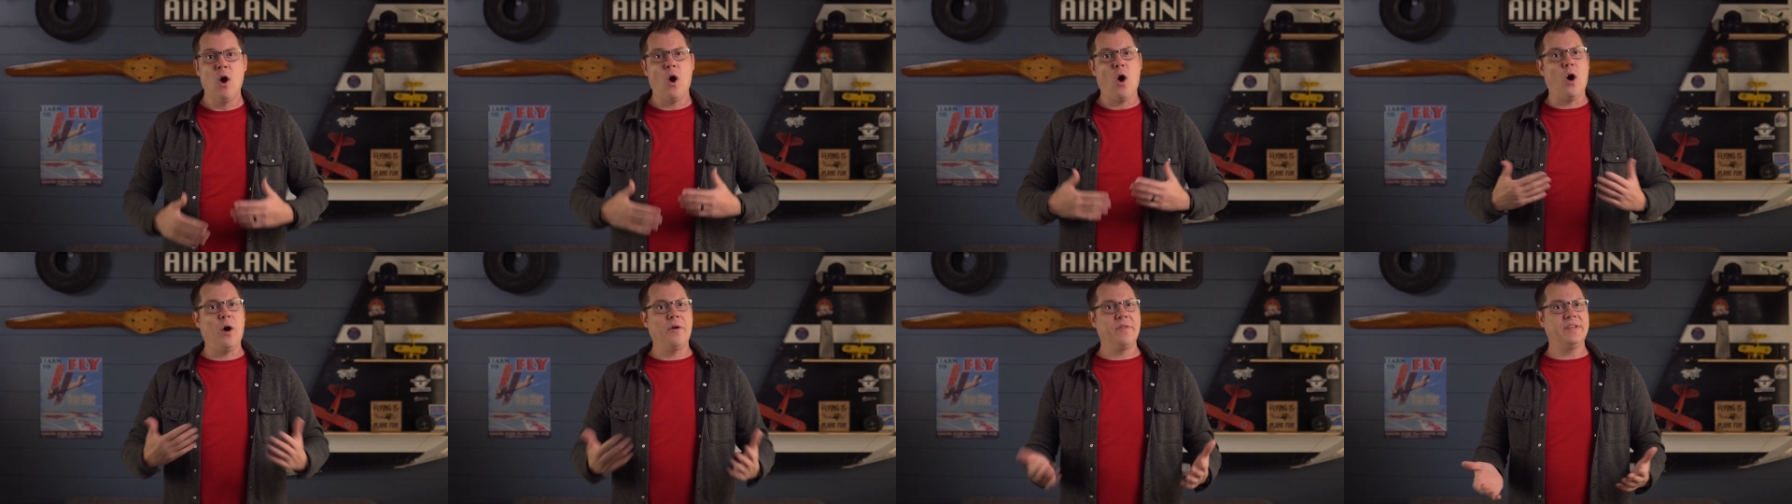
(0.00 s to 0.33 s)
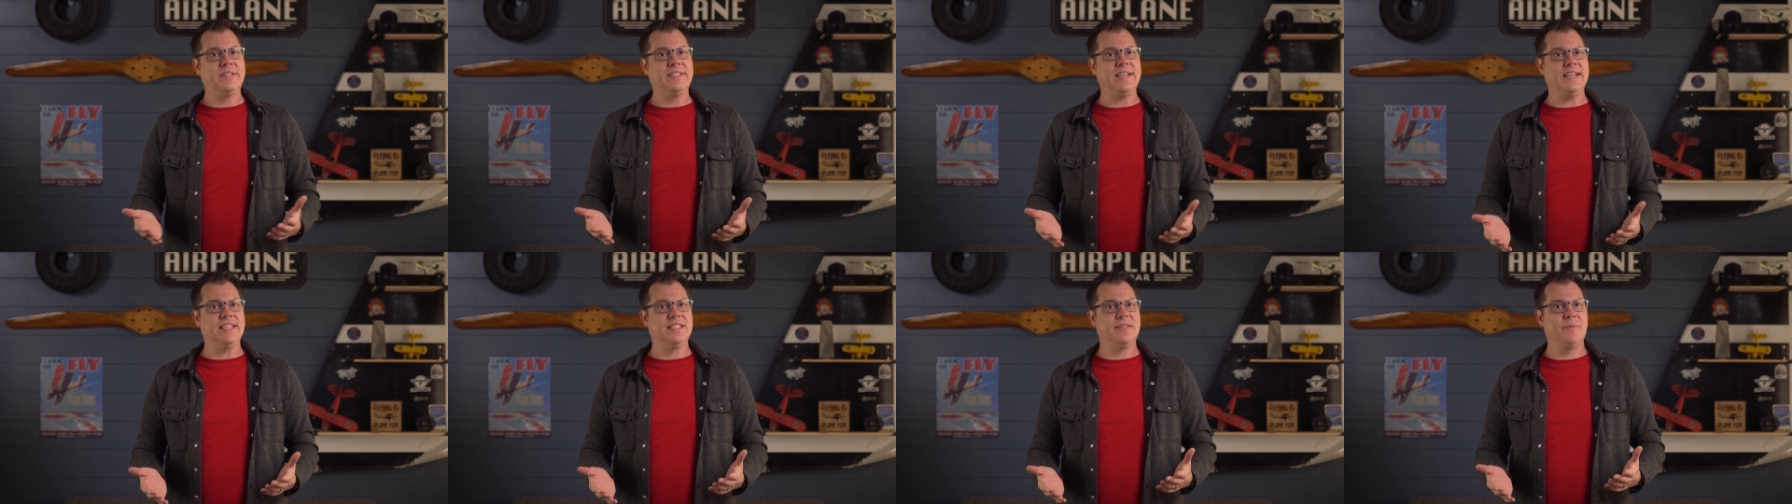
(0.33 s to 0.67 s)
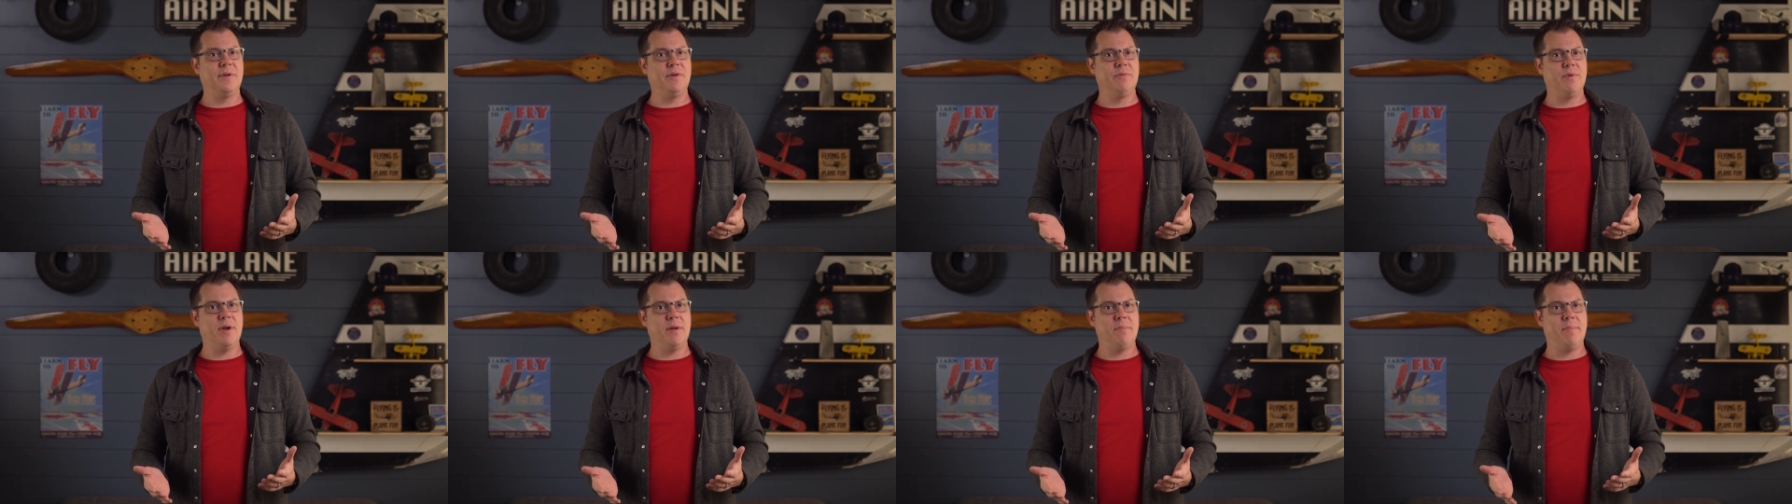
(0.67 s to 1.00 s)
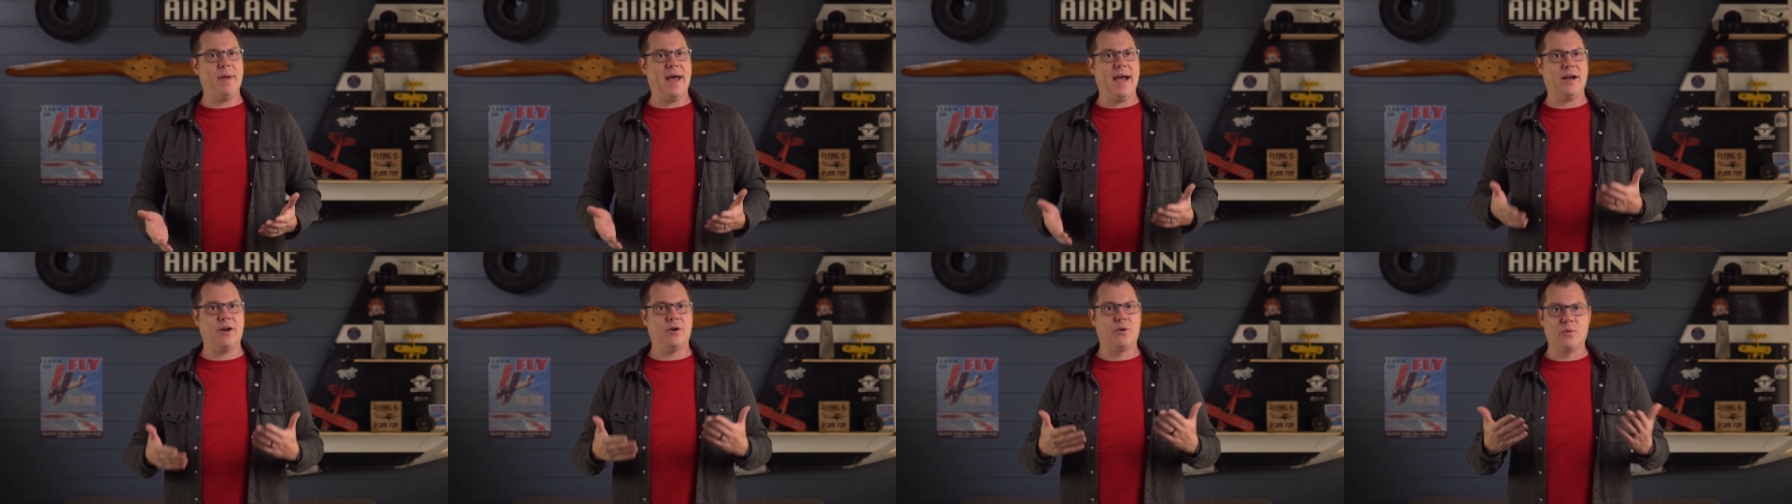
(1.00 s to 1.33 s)
All this has to be read
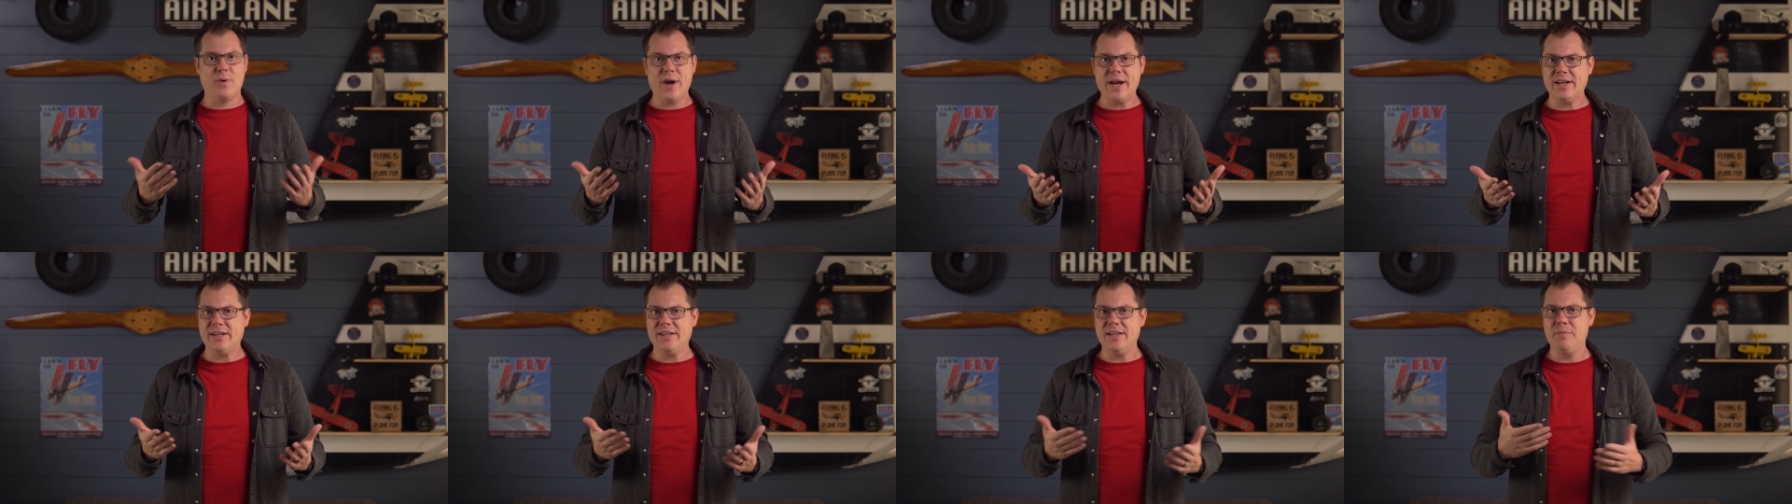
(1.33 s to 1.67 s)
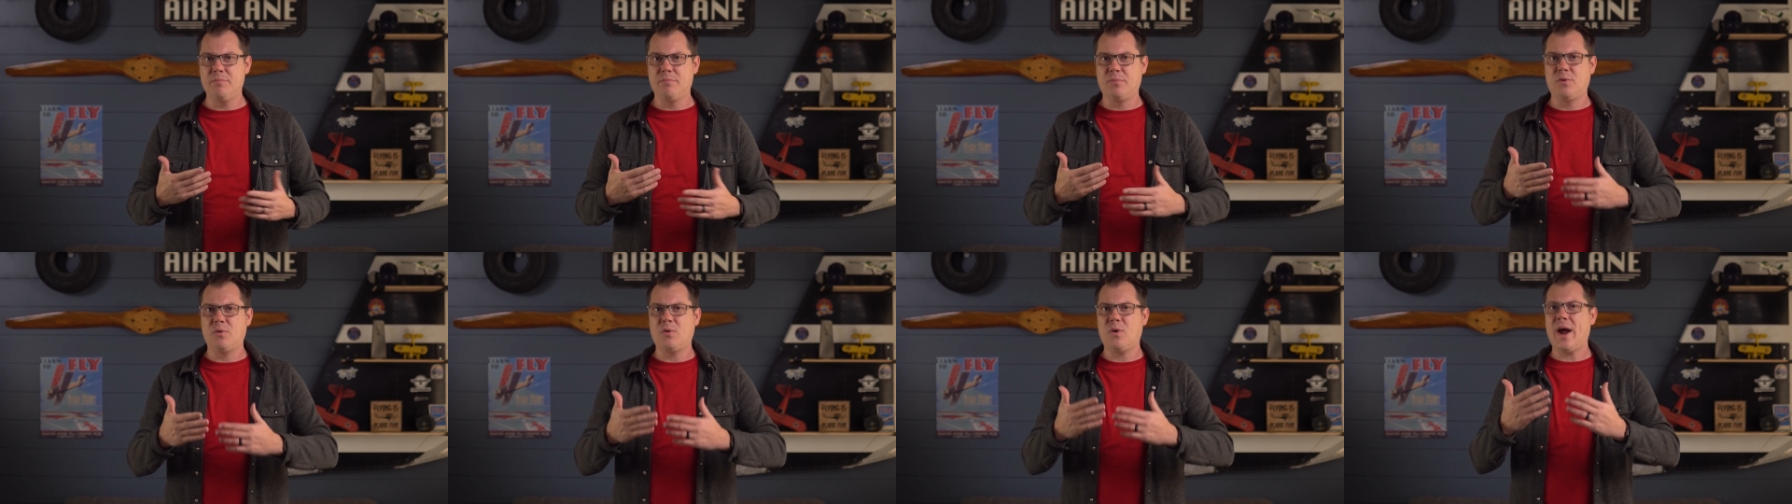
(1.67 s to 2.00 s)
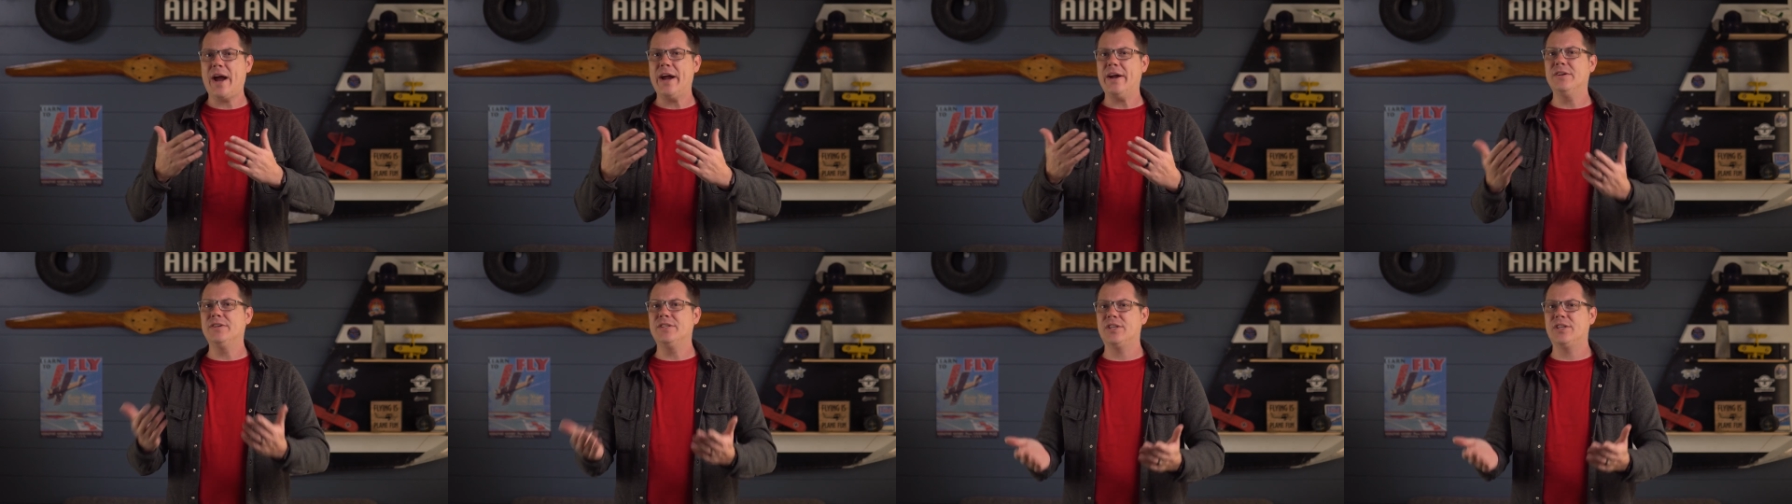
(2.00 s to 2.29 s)
back correctly prior